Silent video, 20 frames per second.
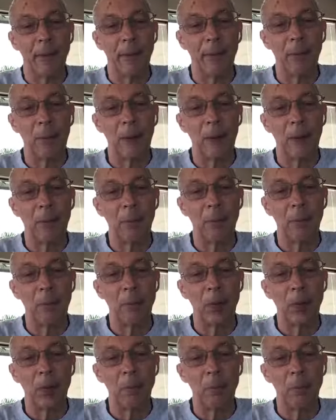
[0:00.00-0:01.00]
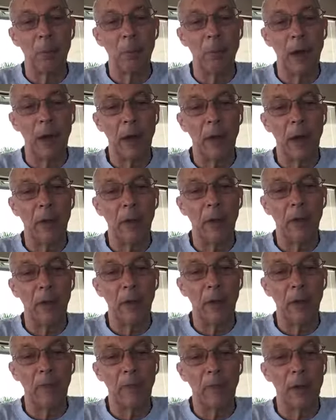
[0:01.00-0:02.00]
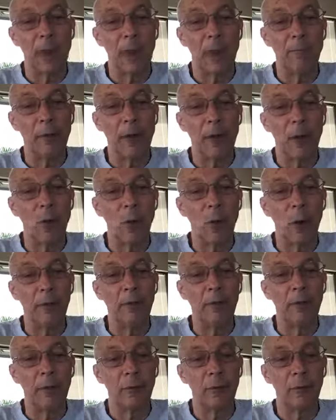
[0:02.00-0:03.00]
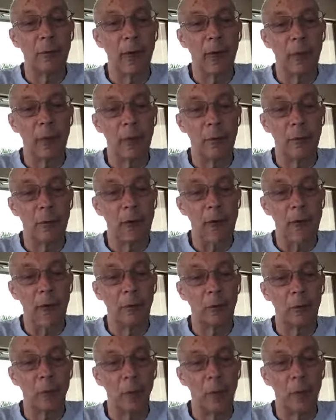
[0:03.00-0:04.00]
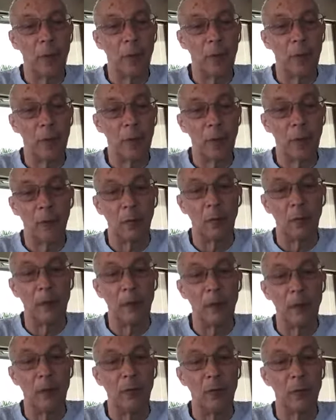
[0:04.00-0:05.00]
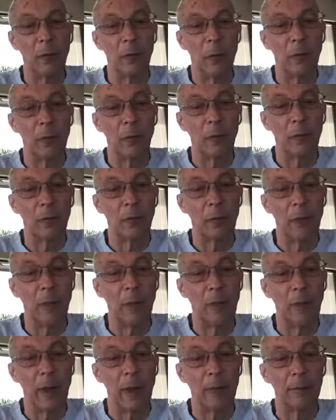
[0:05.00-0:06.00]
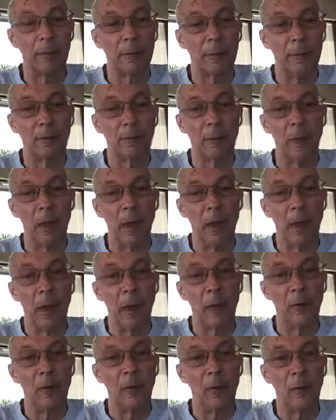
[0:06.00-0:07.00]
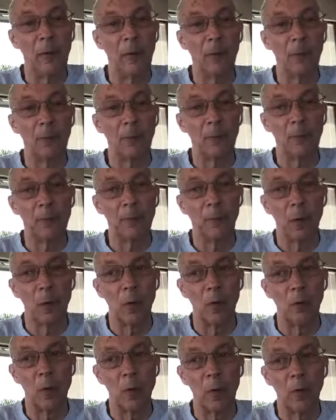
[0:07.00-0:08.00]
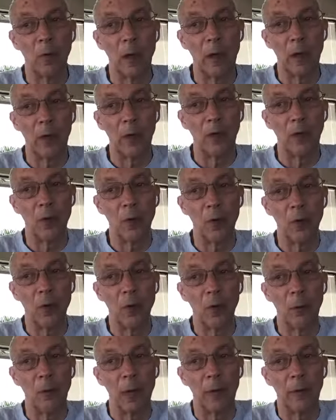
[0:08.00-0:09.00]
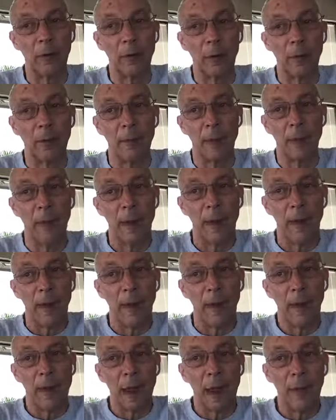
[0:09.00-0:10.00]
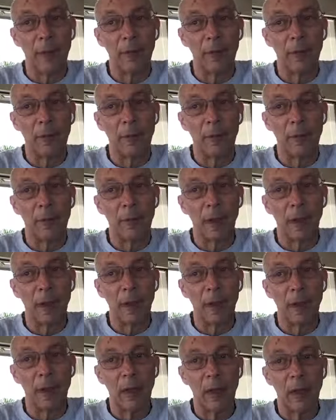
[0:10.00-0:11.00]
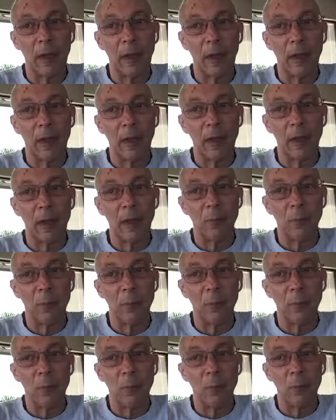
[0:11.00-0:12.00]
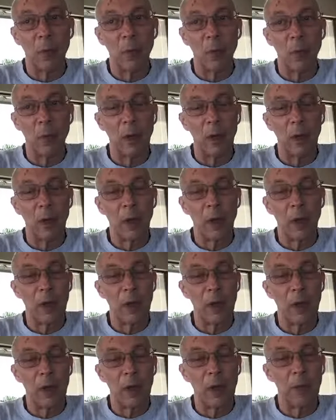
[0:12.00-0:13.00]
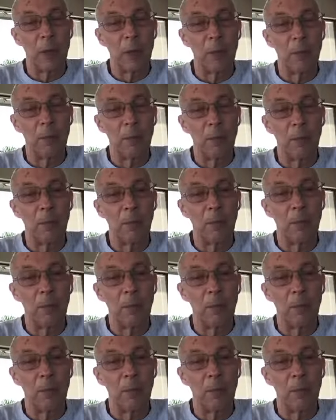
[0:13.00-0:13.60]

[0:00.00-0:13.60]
they can prepare, and then if they have any questions, they can ask one of the experienced members about any tips of what they need to do. But I think if we can